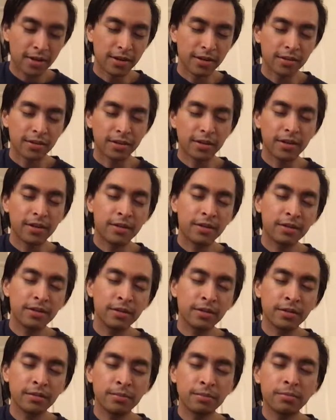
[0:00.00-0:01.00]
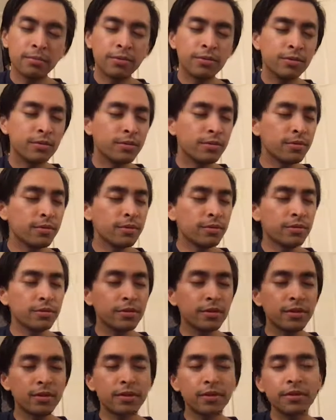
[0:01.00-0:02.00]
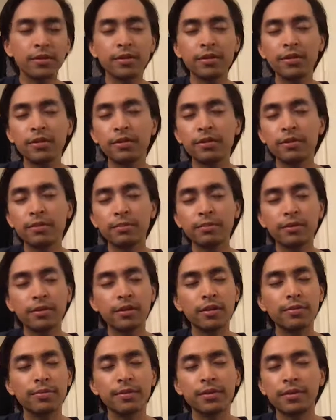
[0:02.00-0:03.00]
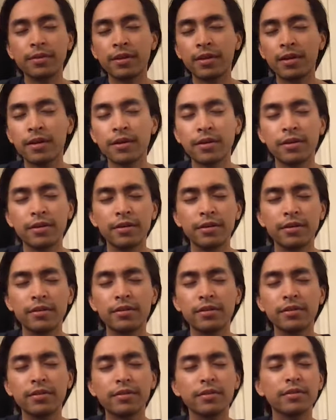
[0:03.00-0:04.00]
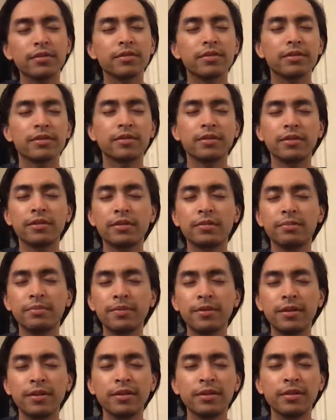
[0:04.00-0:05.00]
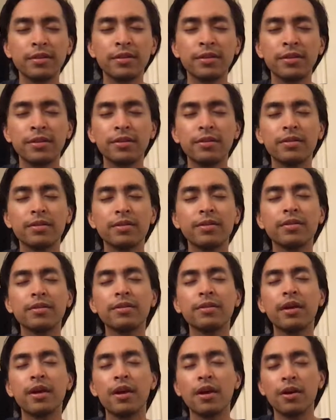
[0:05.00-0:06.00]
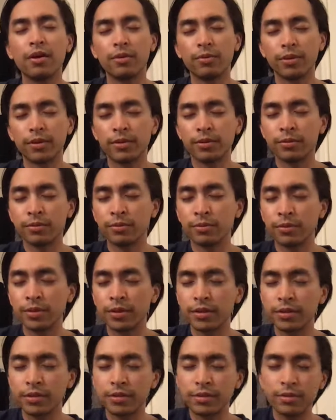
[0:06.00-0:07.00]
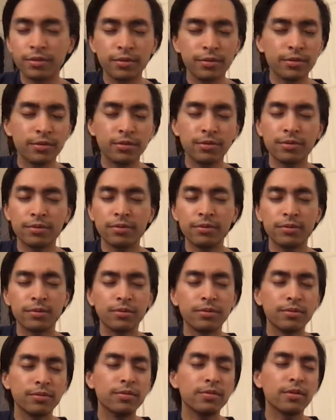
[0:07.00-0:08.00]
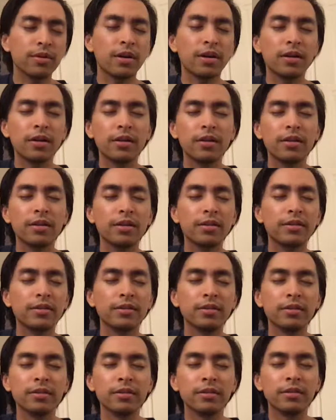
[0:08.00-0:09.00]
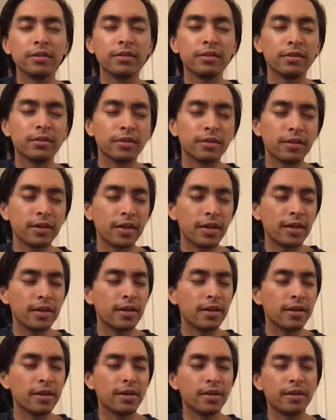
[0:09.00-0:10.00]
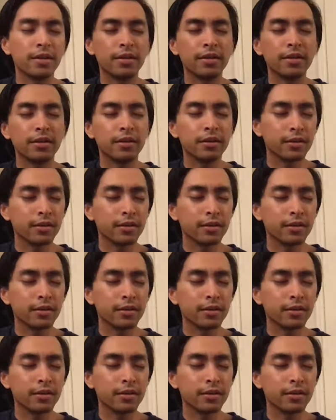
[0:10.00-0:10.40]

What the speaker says: And can the moon keep keeping us company when we do our little dance?